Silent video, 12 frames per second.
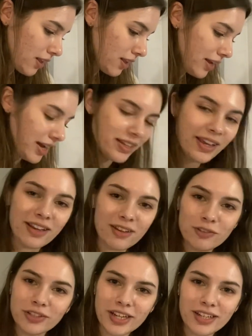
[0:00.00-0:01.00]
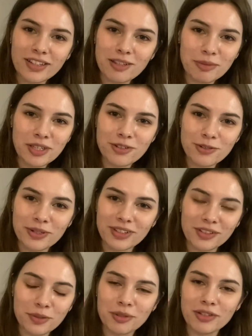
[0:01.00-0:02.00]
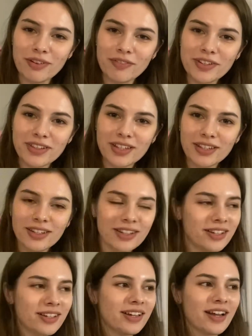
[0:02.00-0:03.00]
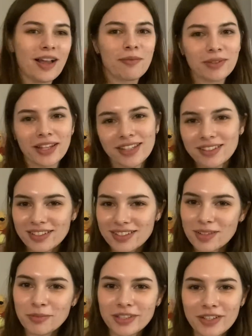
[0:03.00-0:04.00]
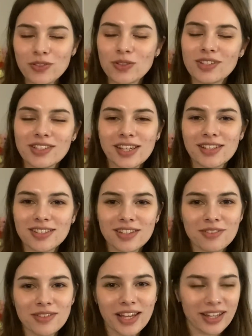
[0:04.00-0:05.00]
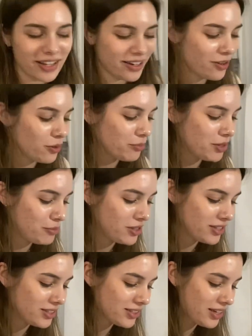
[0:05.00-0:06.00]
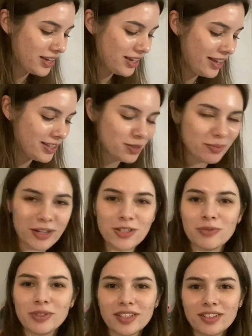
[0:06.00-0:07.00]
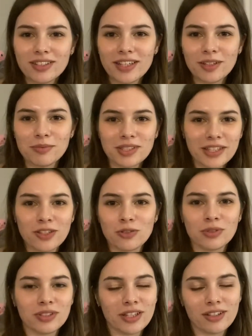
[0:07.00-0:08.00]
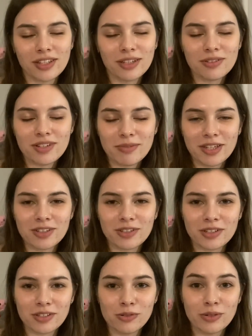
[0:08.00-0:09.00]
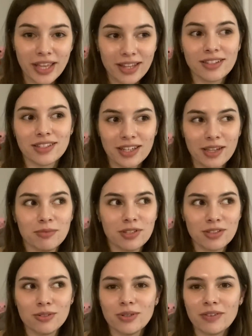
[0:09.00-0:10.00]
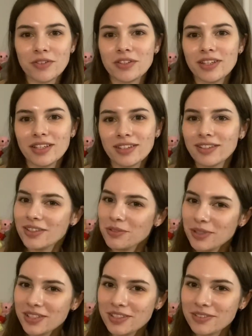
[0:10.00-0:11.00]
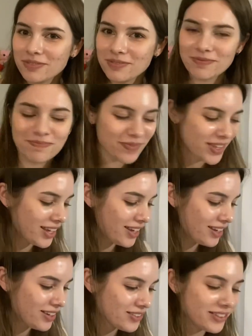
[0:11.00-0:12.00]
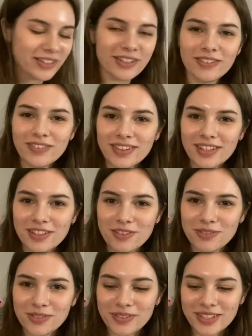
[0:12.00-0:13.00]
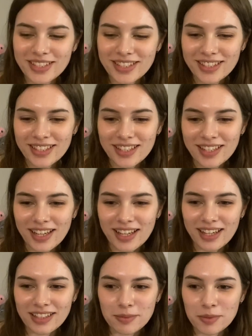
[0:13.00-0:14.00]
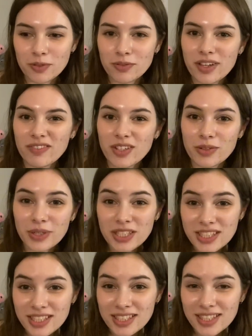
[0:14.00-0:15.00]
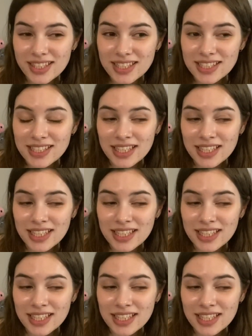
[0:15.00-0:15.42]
yeah, if you're kind of like me and you're doing a little bit of everything, I'm glad that the summer gives you the chance to do that, and I hope maybe this inspired you a little to help schedule it all out to make sure you get the time to do everything you want to. So there you go. Thank you for watching. Let me know if you have any questions.